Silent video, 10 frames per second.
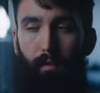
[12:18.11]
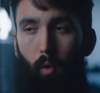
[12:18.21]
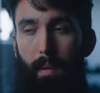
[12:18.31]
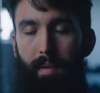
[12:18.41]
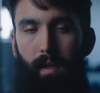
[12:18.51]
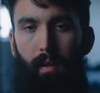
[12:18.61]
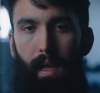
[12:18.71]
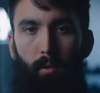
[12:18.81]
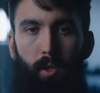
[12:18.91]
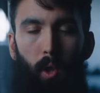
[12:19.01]
and for women,
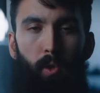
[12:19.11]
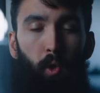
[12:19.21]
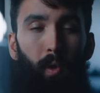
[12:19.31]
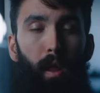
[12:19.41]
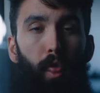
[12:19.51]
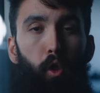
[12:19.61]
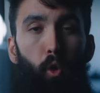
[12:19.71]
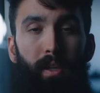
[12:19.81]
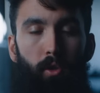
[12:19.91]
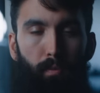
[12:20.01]
it was closer to around
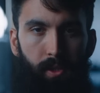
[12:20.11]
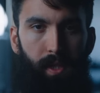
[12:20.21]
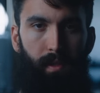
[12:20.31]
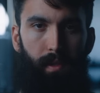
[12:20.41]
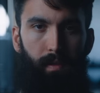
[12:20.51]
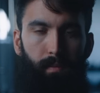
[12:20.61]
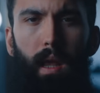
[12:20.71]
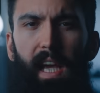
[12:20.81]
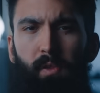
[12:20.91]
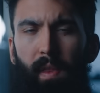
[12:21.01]
32%.
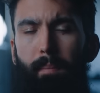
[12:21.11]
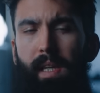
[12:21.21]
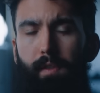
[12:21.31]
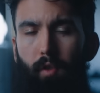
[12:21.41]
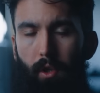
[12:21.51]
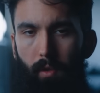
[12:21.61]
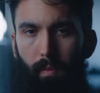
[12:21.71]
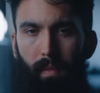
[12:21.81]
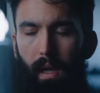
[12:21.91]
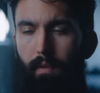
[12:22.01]
Here's what that means for
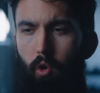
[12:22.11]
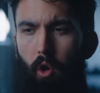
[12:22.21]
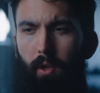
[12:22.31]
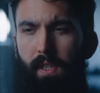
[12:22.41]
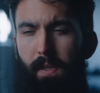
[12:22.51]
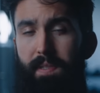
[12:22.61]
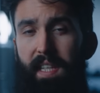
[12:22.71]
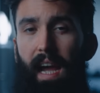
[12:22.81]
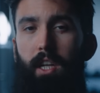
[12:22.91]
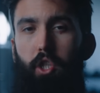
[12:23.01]
you. If you're not
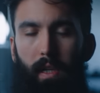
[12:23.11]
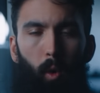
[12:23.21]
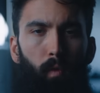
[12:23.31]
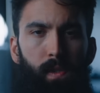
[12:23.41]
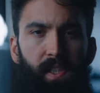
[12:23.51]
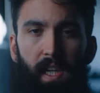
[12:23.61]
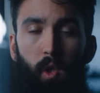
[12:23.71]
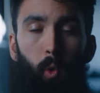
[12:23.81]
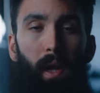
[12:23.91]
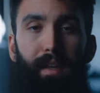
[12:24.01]
substantially over, say,
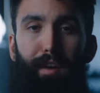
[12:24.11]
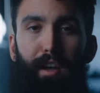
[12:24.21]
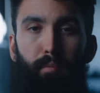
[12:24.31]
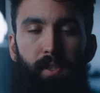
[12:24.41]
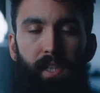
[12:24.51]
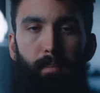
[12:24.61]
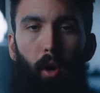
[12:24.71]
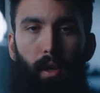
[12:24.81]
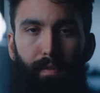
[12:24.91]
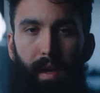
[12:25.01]
25%
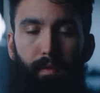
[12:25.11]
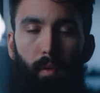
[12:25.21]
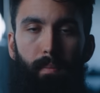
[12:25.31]
body fat for